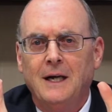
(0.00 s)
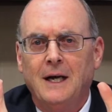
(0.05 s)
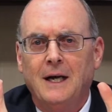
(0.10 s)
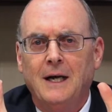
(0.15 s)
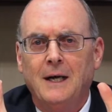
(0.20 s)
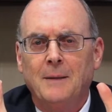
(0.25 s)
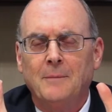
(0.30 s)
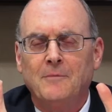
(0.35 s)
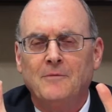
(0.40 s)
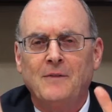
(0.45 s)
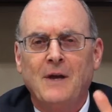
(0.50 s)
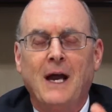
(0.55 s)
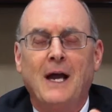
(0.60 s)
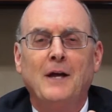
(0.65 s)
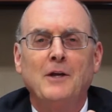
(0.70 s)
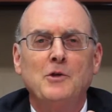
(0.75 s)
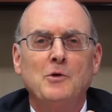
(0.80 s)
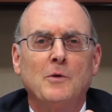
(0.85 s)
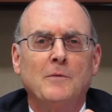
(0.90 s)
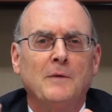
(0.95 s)

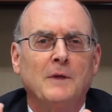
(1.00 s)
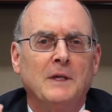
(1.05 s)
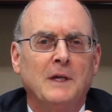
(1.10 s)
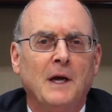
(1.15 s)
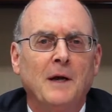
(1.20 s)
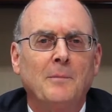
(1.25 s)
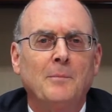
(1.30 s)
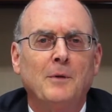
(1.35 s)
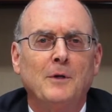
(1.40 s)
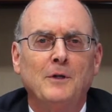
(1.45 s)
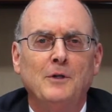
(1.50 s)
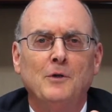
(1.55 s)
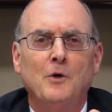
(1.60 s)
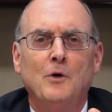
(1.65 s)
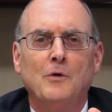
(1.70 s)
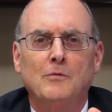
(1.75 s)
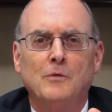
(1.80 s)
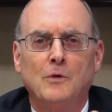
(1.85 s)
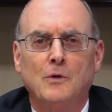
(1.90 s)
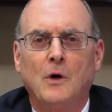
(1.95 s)
value of the company
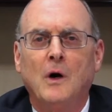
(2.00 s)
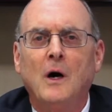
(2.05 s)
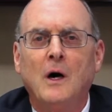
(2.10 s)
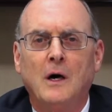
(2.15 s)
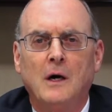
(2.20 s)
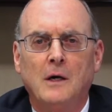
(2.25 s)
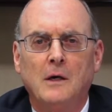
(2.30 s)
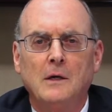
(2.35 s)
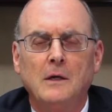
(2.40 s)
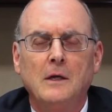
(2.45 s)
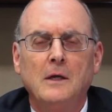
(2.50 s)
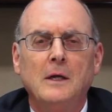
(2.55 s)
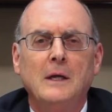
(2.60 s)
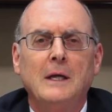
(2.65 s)
overall,